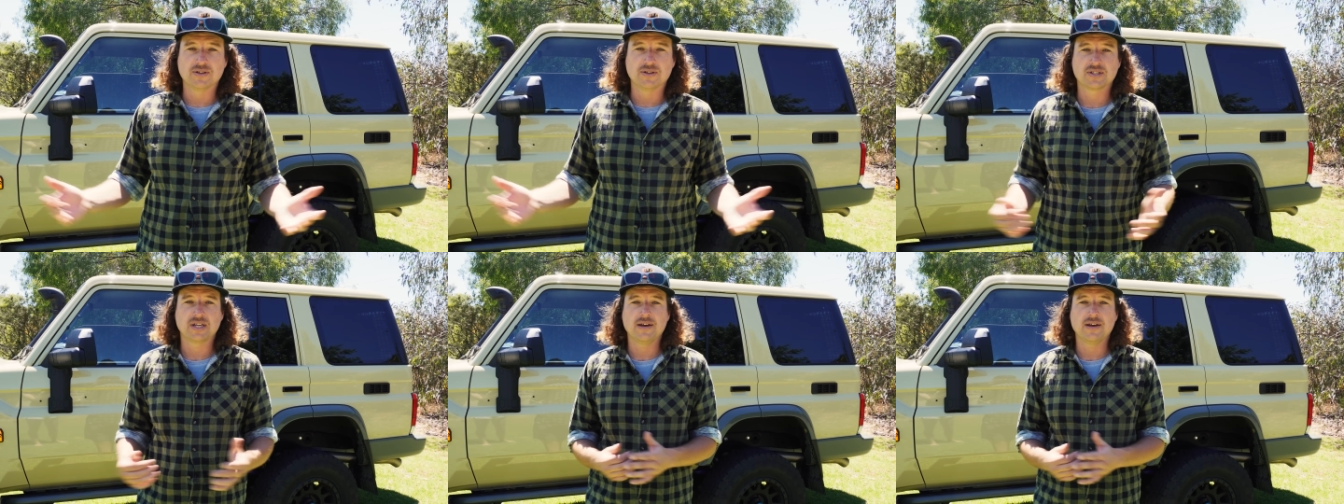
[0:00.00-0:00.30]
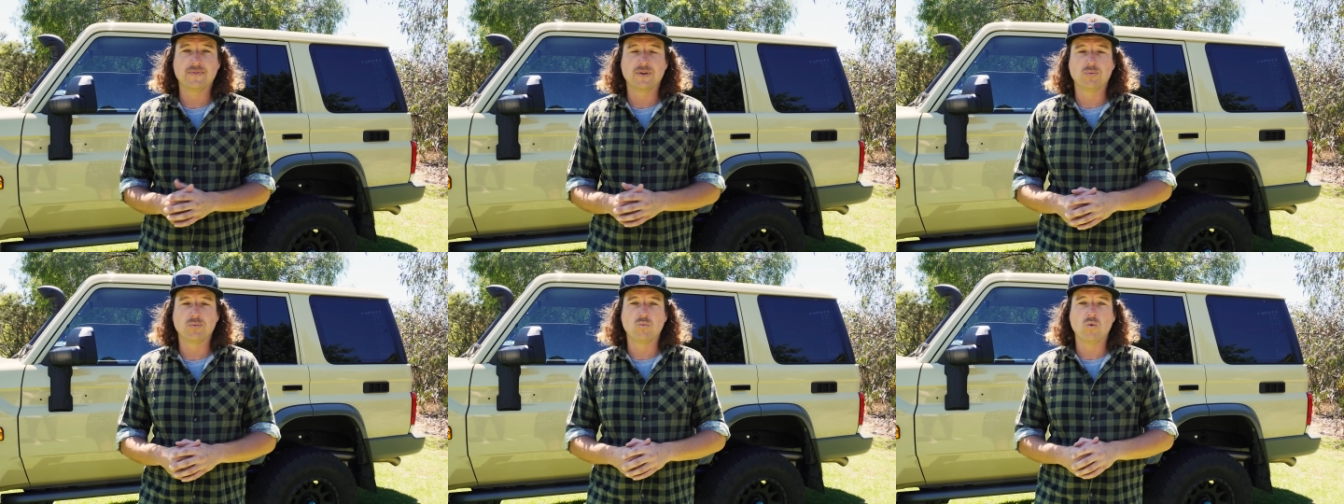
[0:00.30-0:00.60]
So
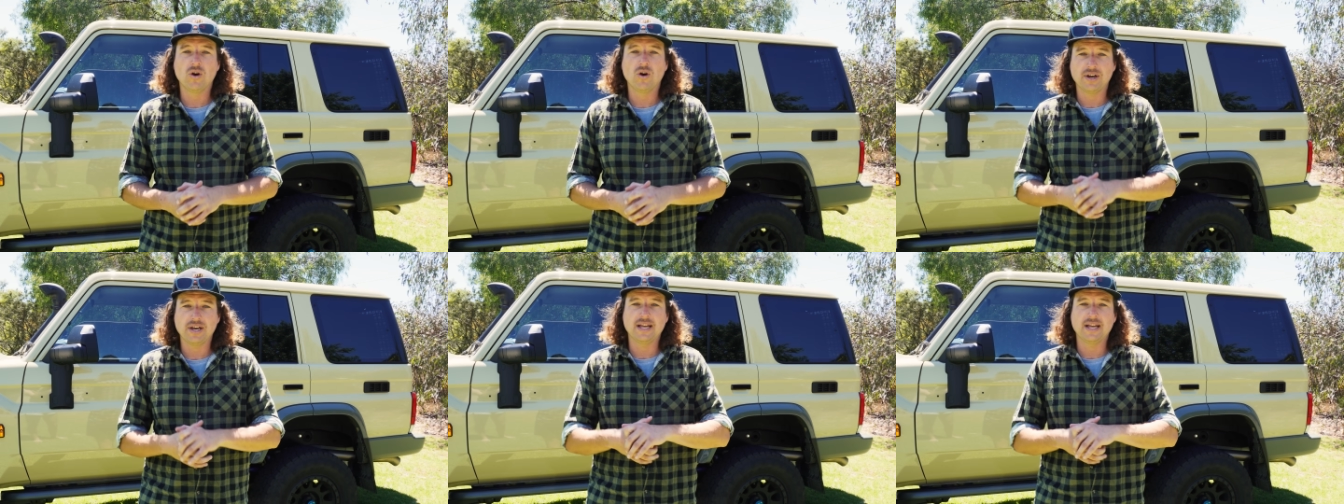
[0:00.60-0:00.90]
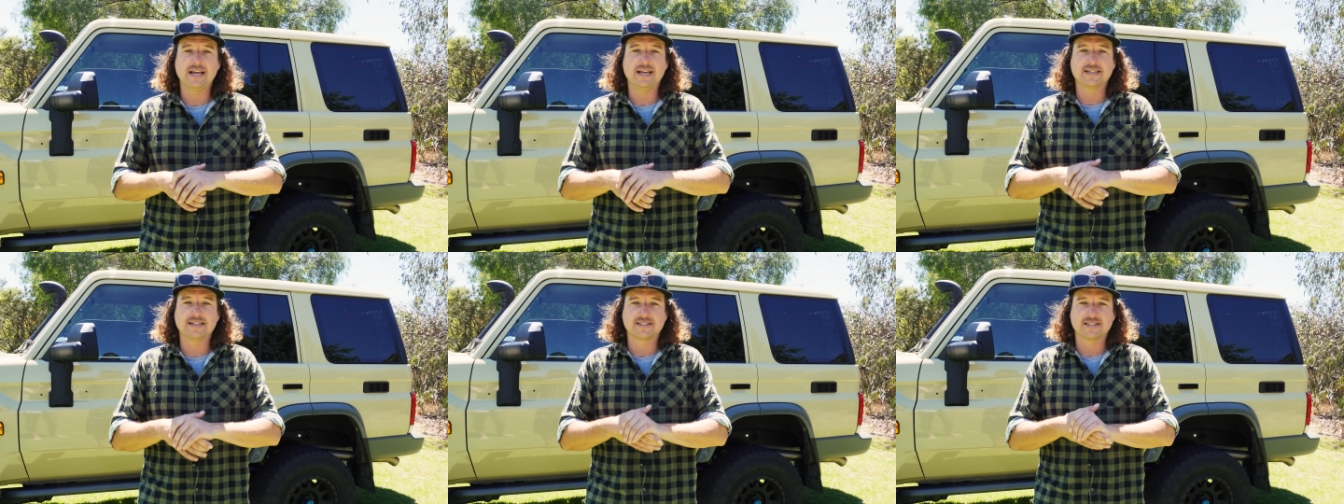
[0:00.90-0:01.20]
if you want
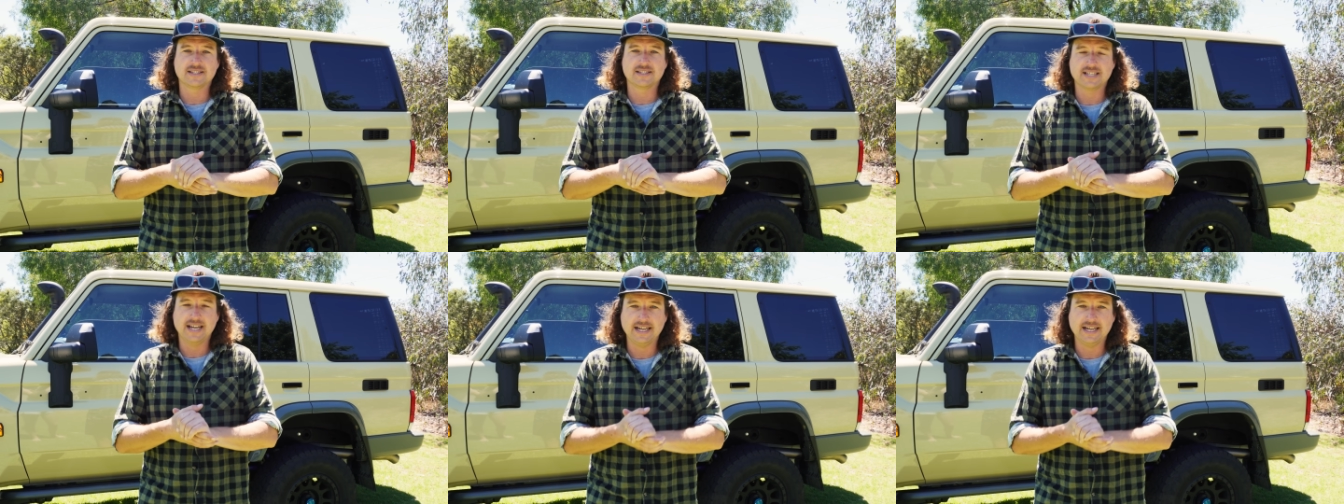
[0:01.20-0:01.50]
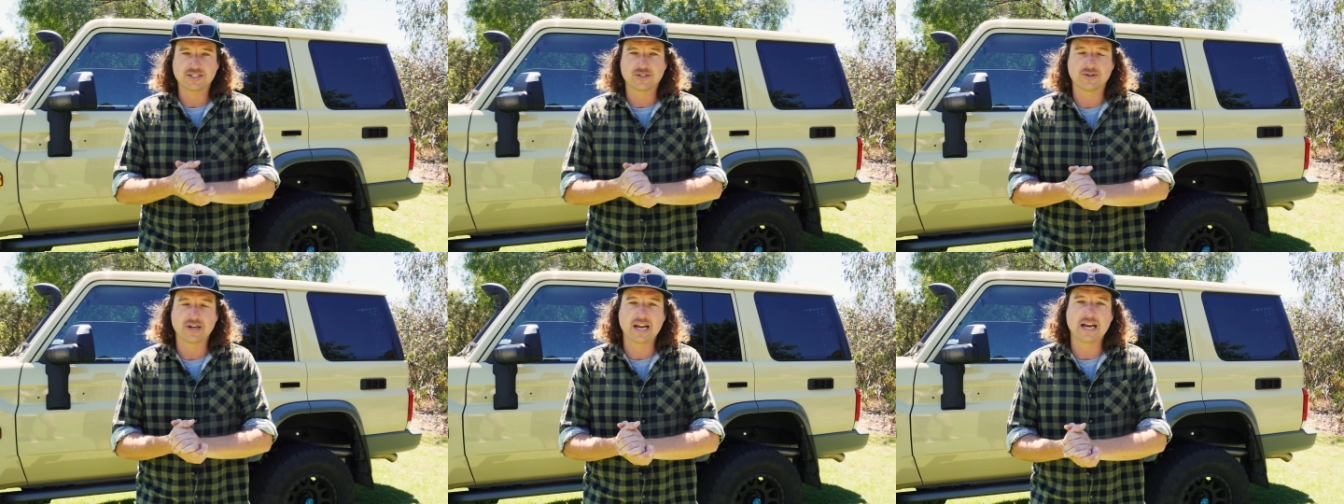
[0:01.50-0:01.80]
us to
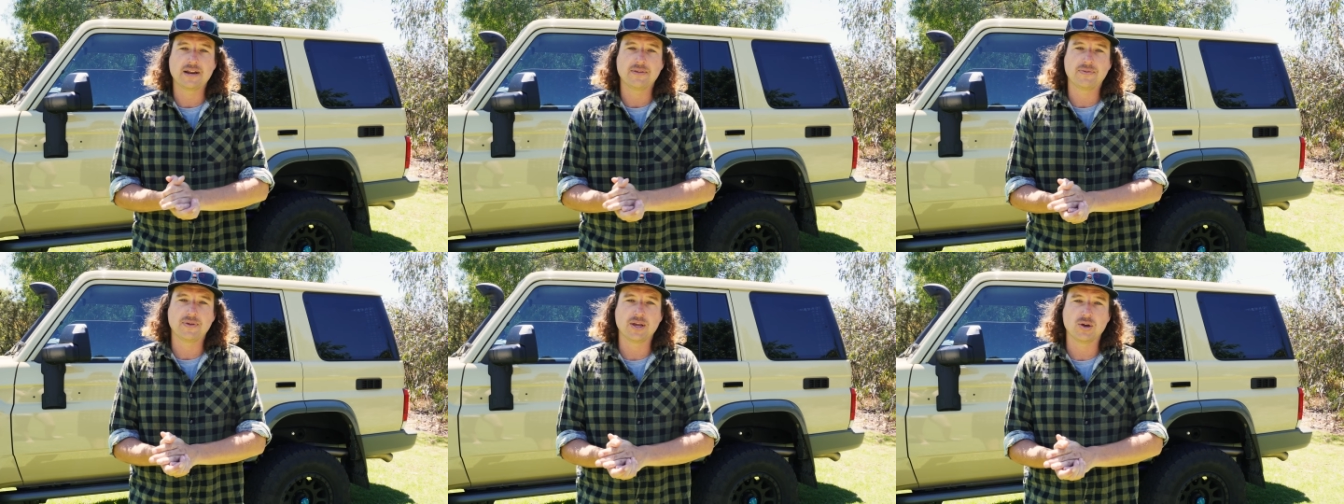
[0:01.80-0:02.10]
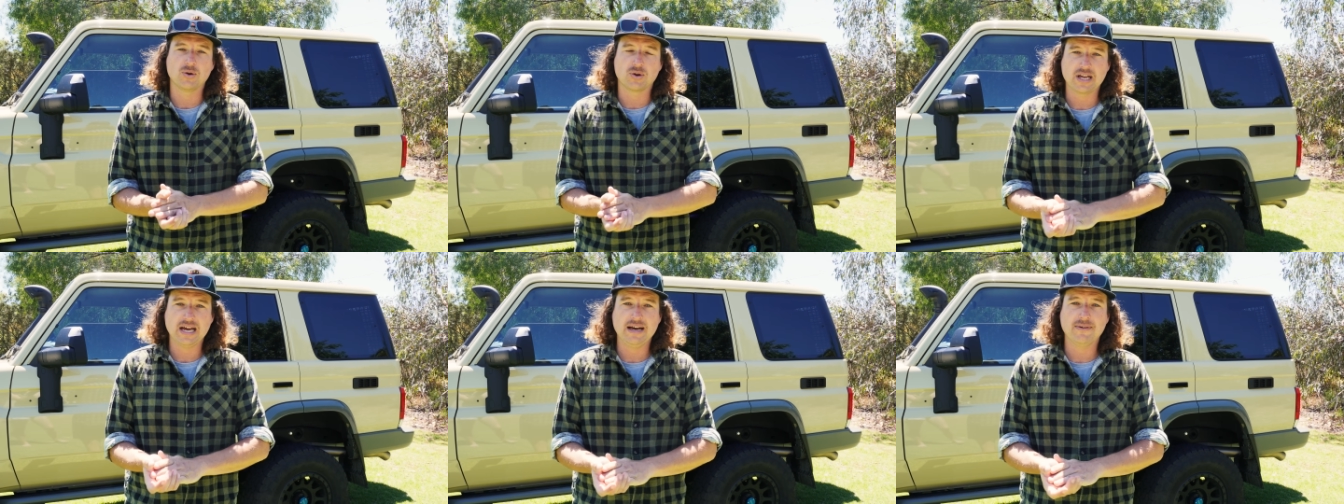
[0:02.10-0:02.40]
touch on anything
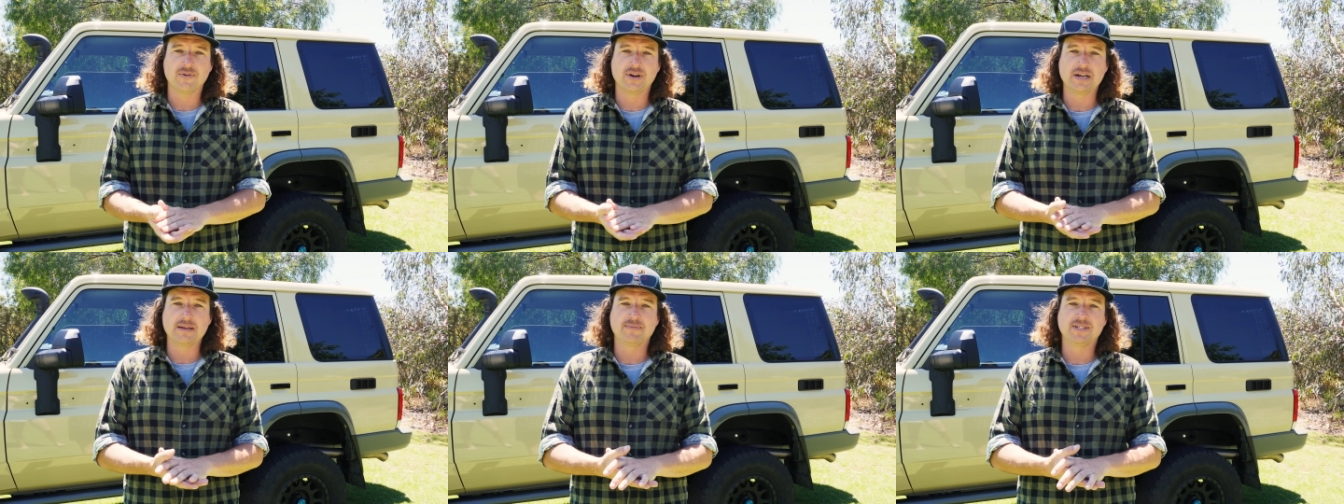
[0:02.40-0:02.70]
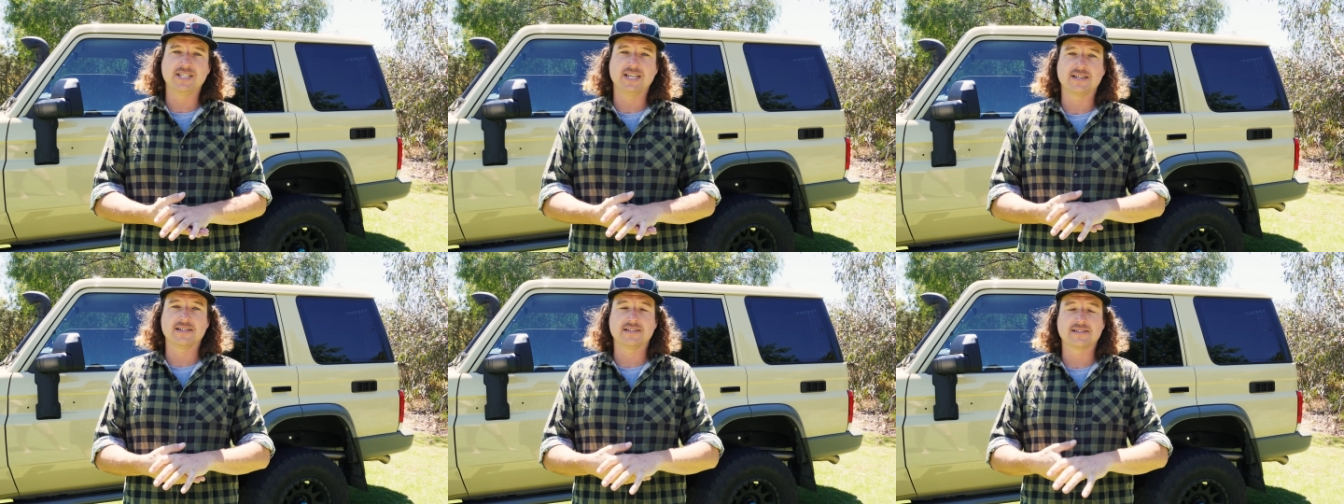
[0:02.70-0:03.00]
or cover any
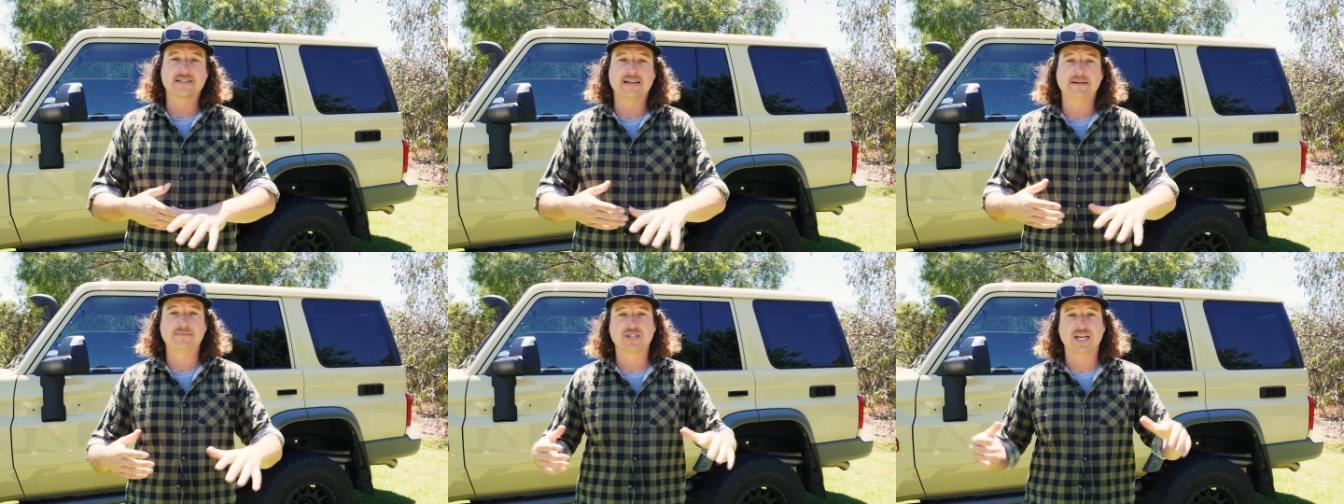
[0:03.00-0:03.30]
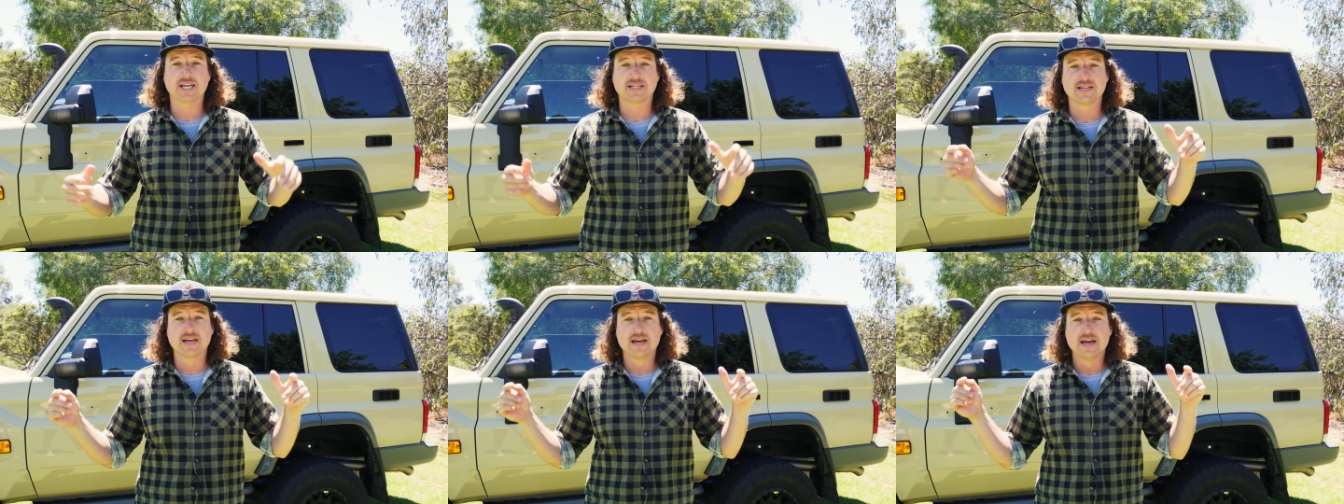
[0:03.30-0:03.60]
particular
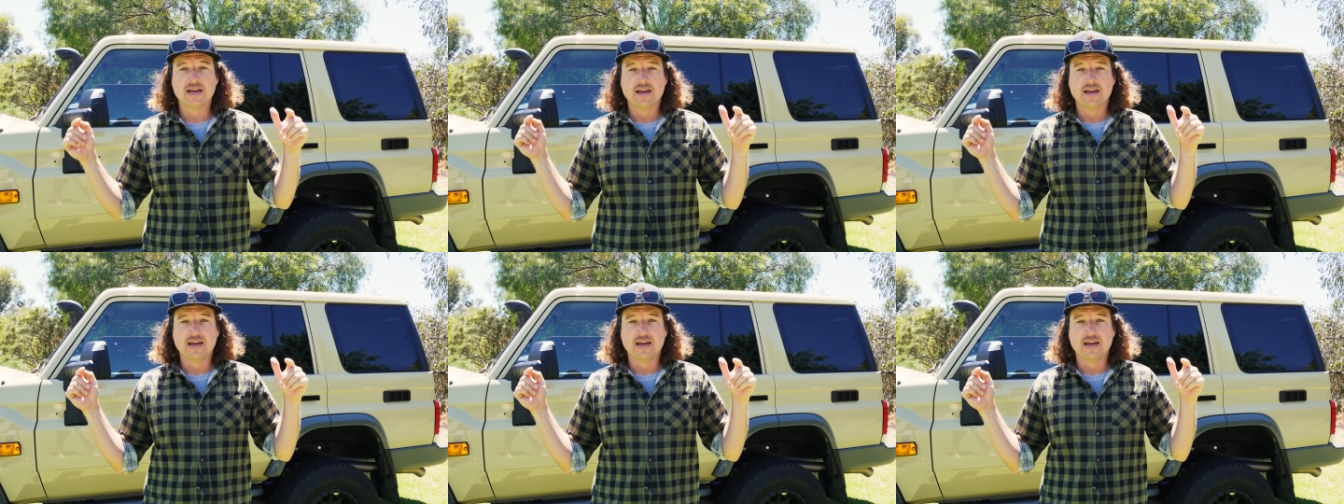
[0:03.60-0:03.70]
subject,